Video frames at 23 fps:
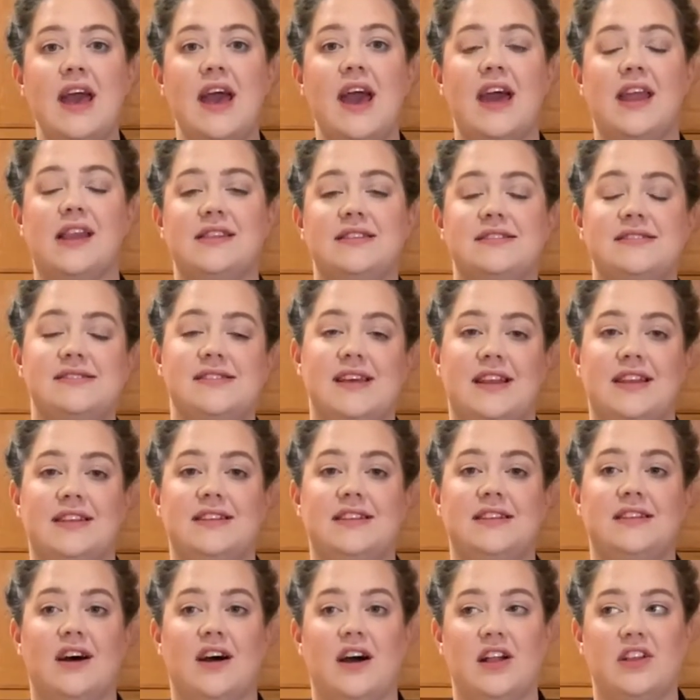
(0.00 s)
and instead I
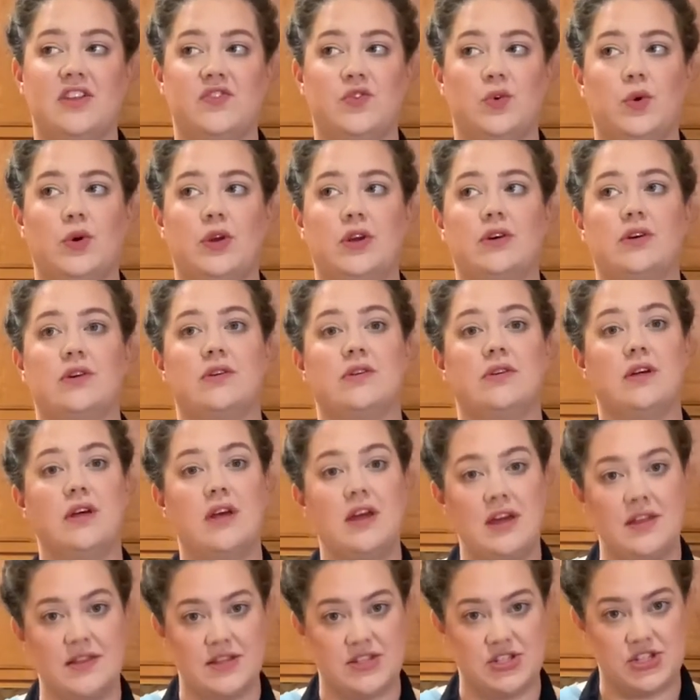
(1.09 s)
did the olive oil,
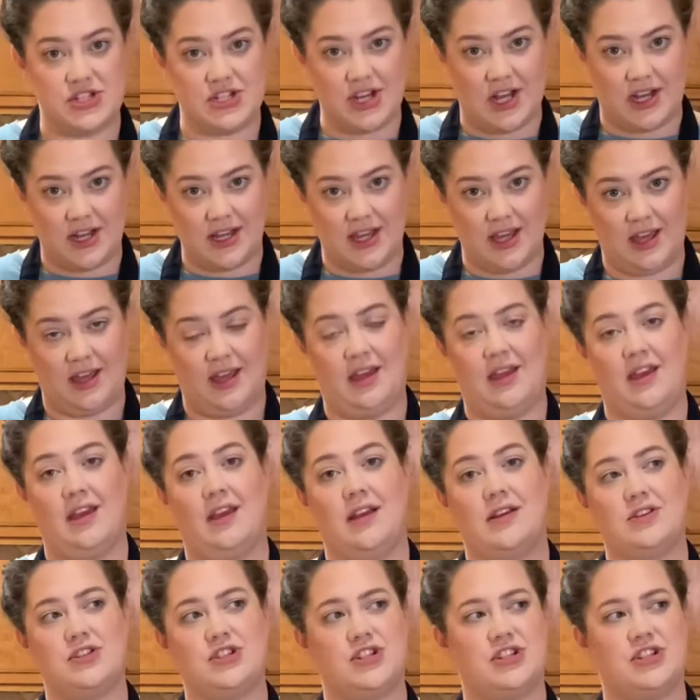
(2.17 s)
the shiitake